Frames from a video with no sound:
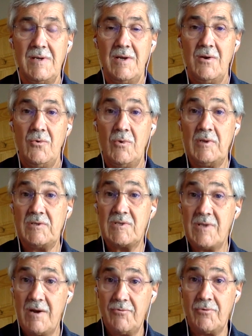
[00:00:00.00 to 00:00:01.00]
when
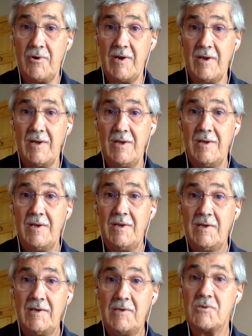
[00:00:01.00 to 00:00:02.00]
suffering
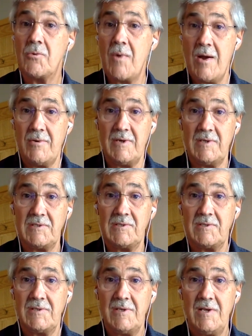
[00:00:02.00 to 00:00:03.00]
is around us
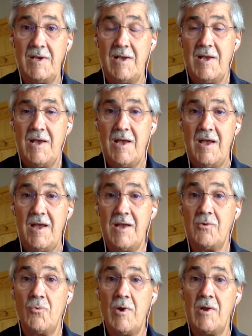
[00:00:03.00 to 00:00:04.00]
and
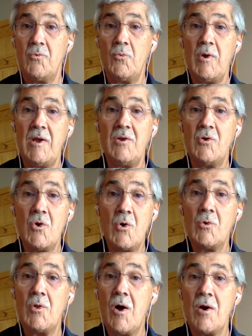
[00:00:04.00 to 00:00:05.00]
when we no
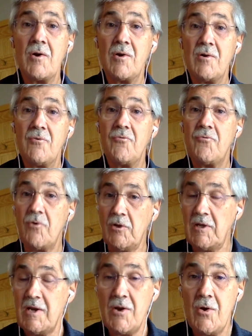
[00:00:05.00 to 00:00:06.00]
longer fully
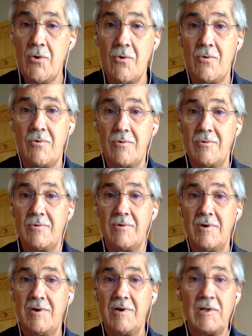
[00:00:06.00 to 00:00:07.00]
know
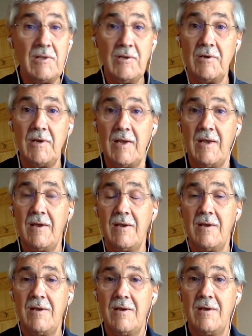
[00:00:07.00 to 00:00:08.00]
clearly
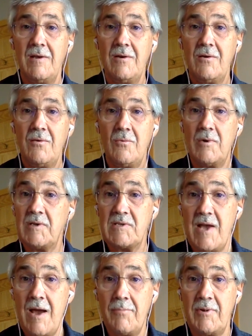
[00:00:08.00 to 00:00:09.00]
what is
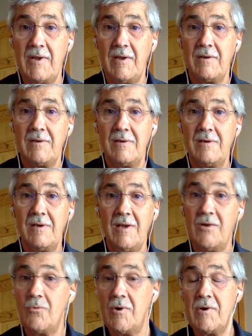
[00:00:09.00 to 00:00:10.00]
happening and
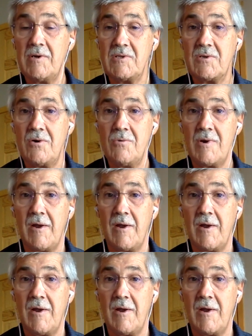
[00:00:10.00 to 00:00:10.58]
where it is going.